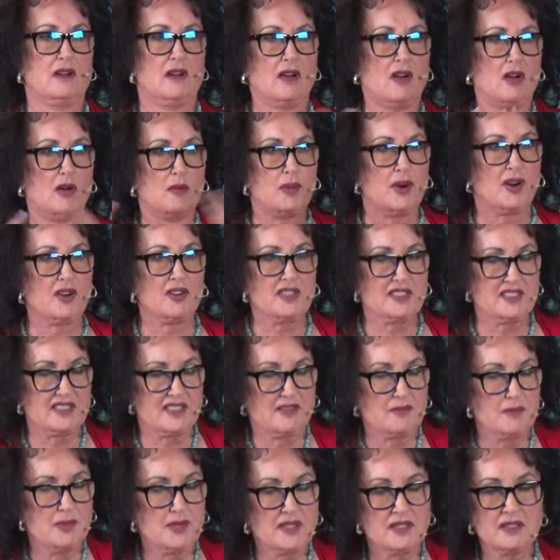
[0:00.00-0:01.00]
all parties
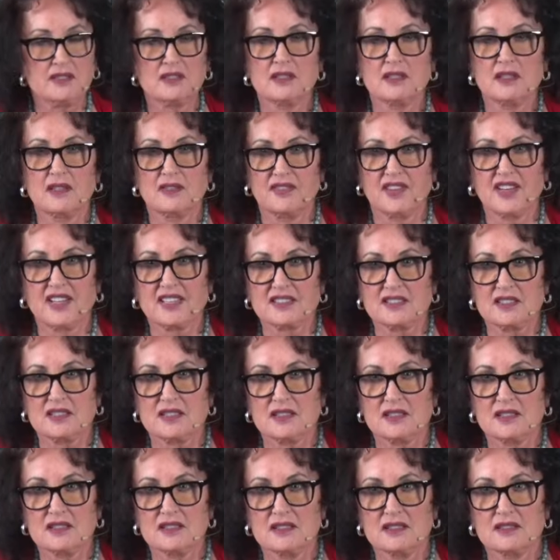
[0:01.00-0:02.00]
have been
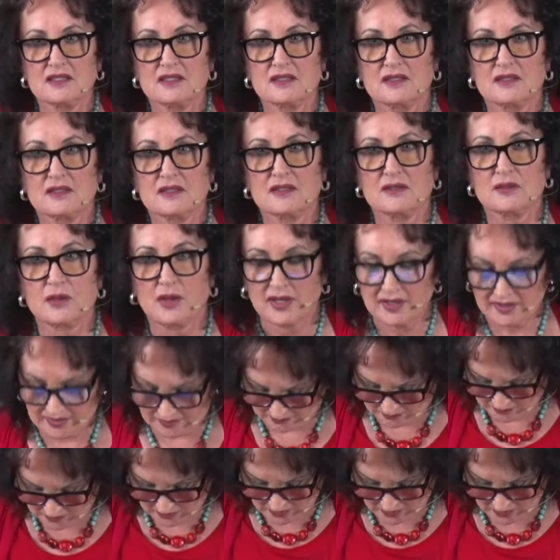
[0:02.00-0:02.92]
affected, right?